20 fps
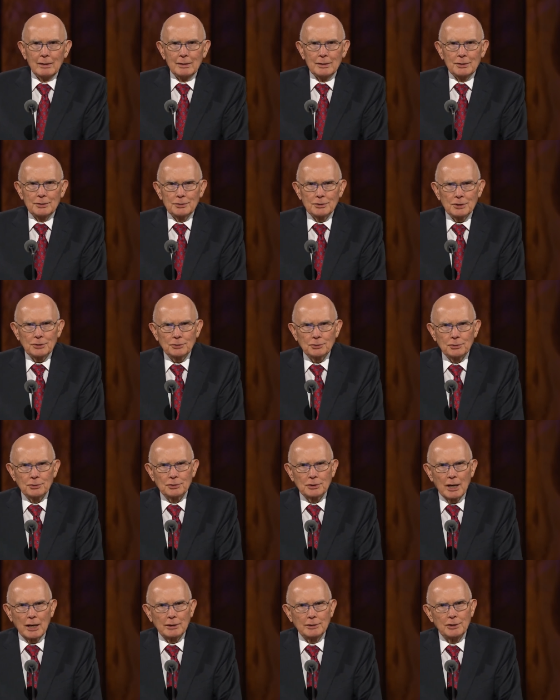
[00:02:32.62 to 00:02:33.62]

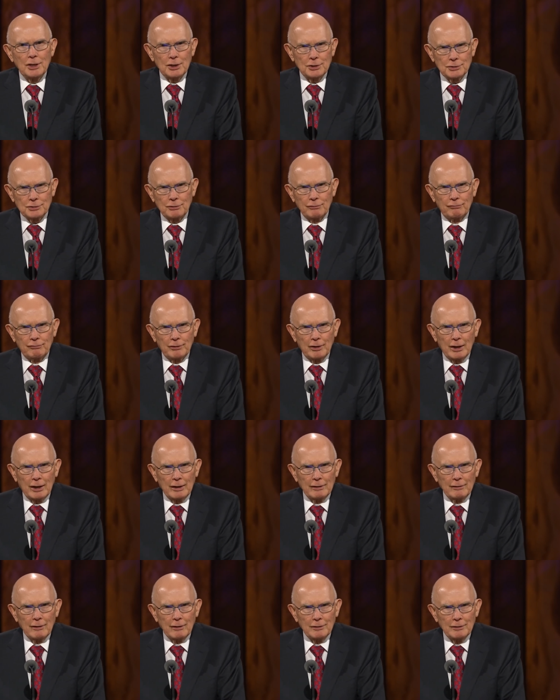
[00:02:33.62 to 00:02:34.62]
Sisters, I
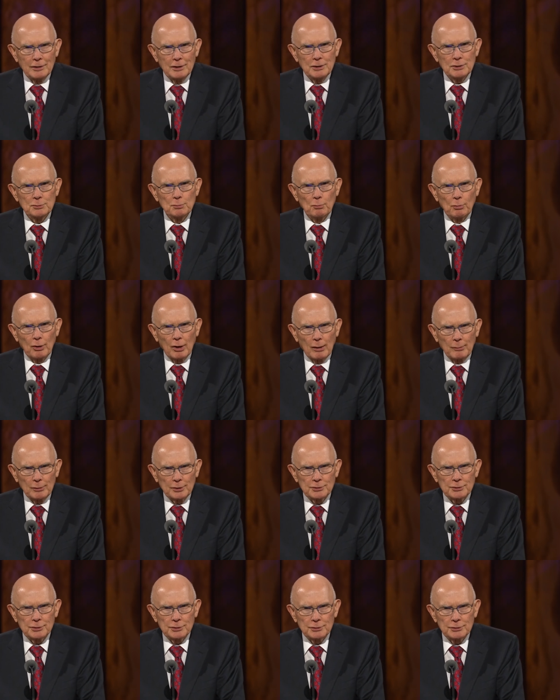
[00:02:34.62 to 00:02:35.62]
testify that these
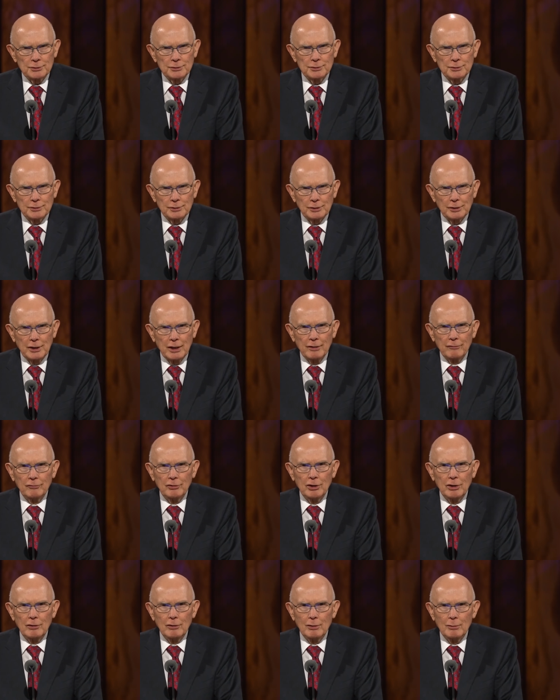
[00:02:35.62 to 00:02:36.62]
promises,
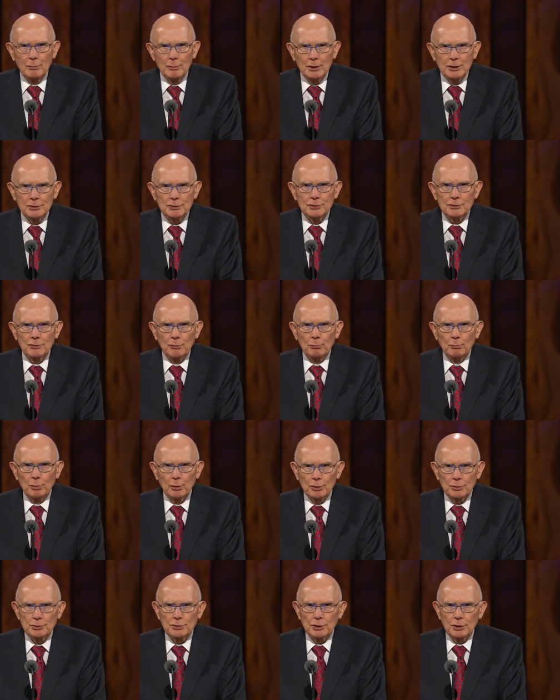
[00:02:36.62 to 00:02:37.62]
given in the midst of
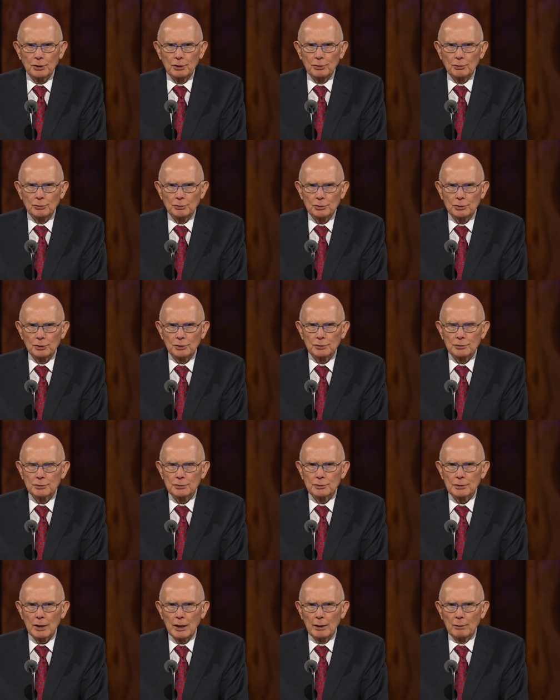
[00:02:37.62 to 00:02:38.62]

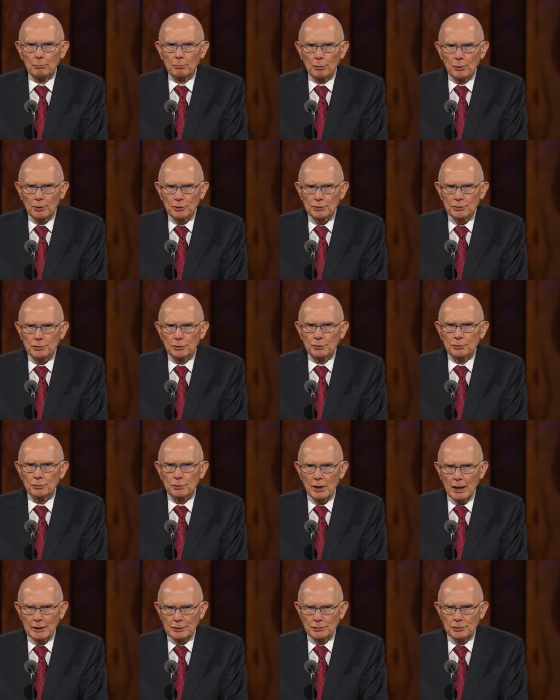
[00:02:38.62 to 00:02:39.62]
persecutions and personal
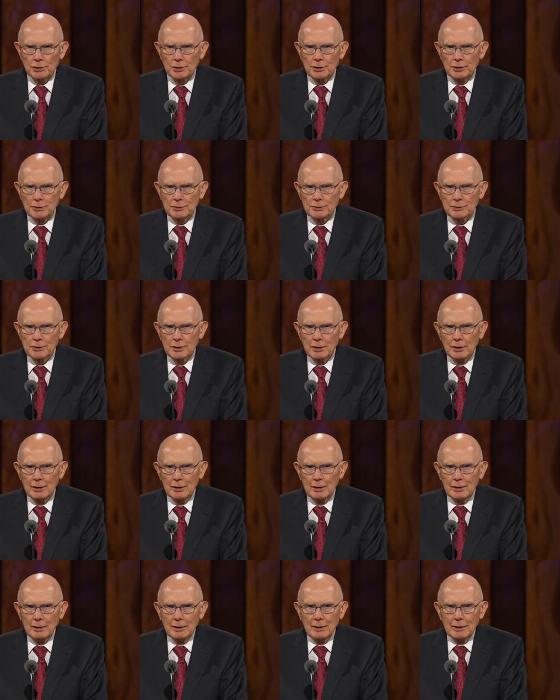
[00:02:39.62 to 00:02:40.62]
tragedies,
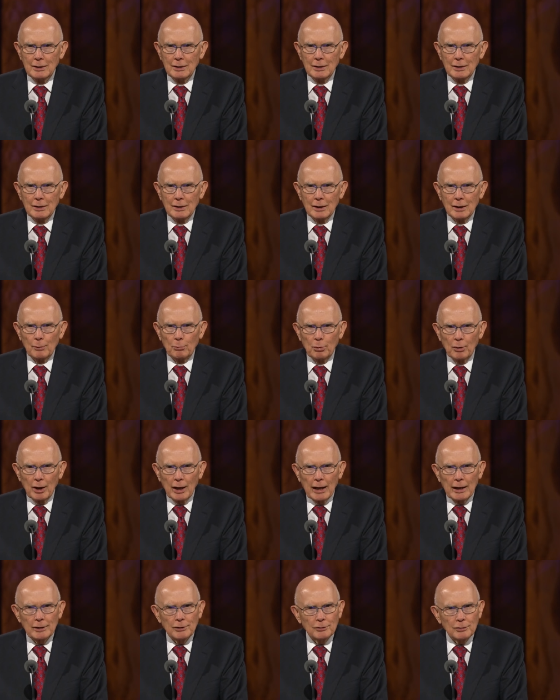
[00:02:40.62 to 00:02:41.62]

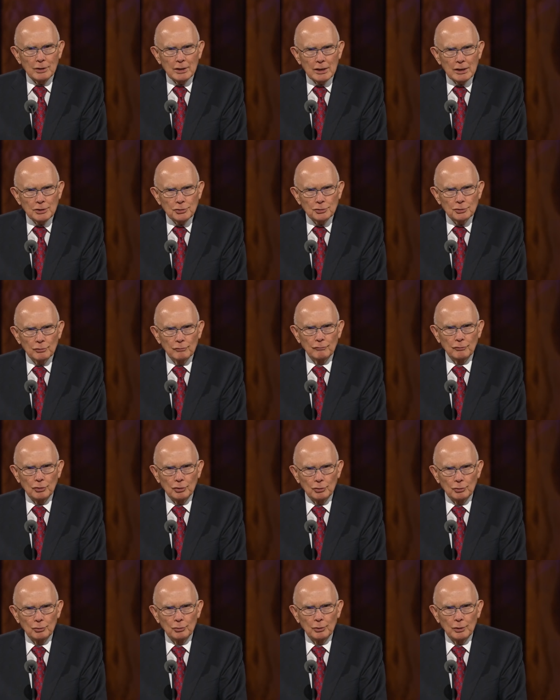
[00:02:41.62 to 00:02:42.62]
apply to each of
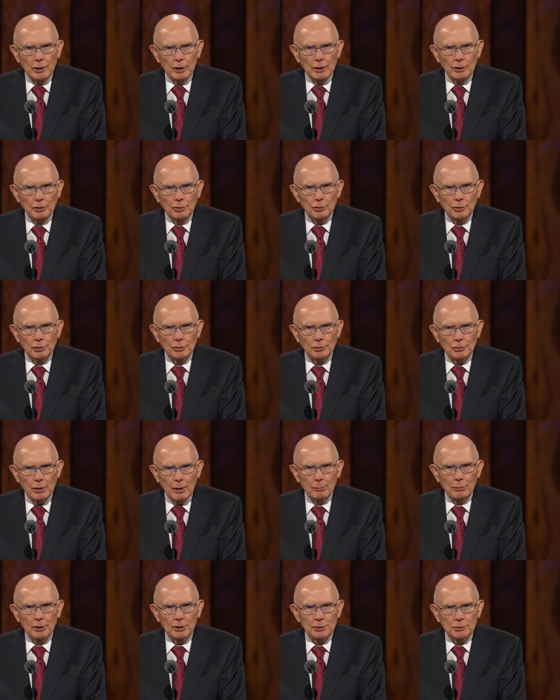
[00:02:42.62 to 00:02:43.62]
you in your
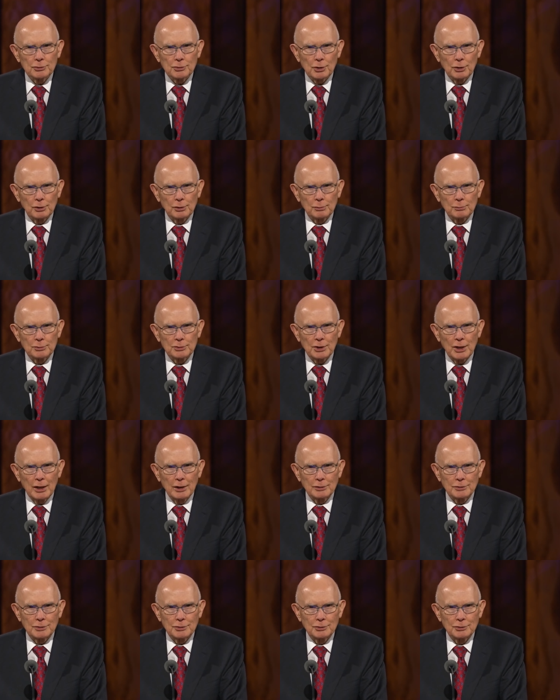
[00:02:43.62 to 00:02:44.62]
troubling
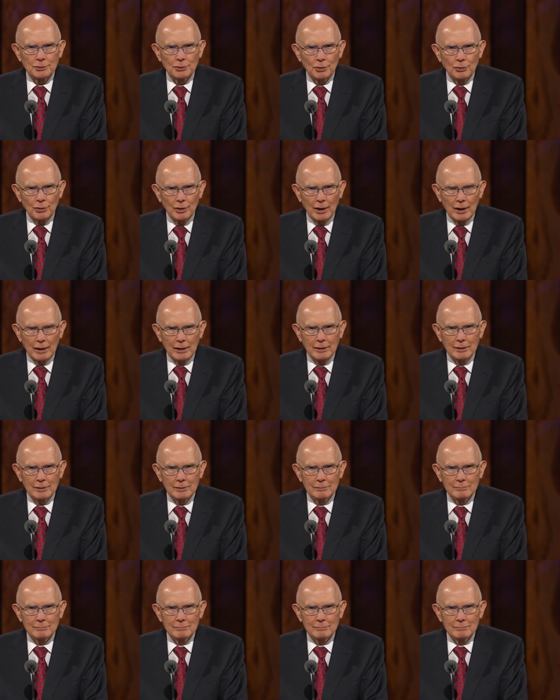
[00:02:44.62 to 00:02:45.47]
circumstances today.